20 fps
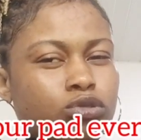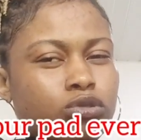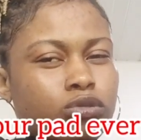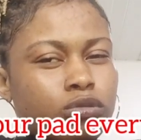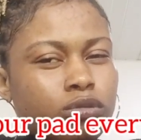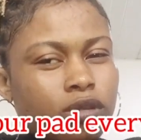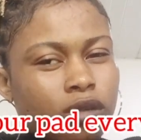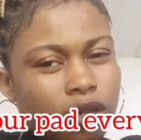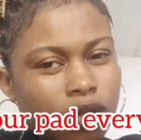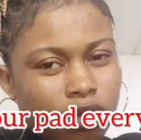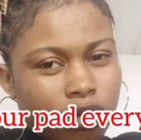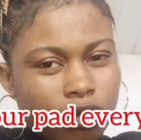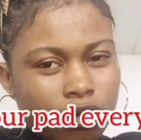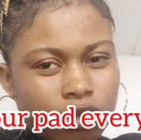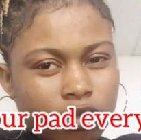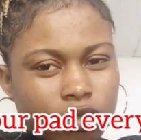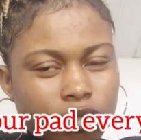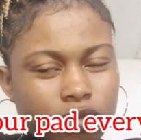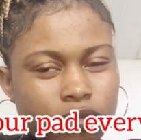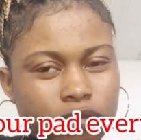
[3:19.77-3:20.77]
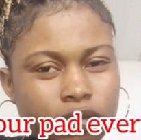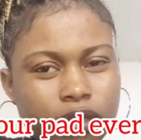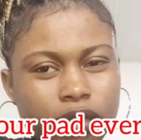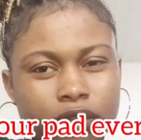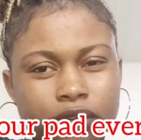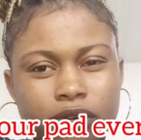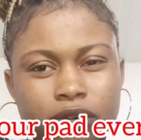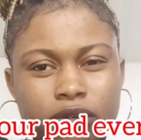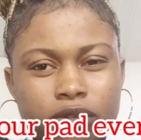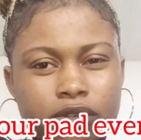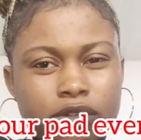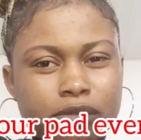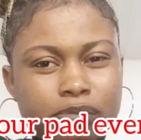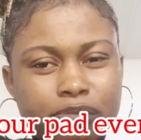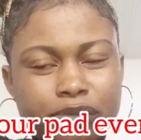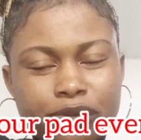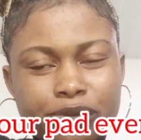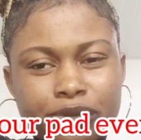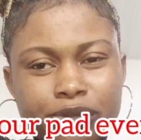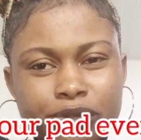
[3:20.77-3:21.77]
too long when you're on your
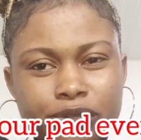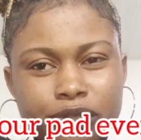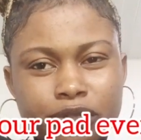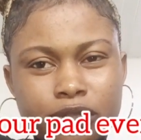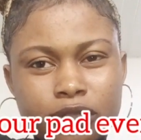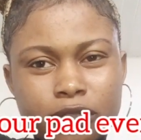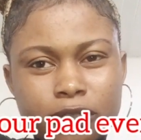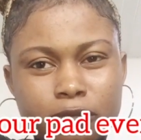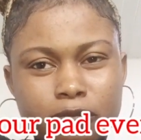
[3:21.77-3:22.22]
period.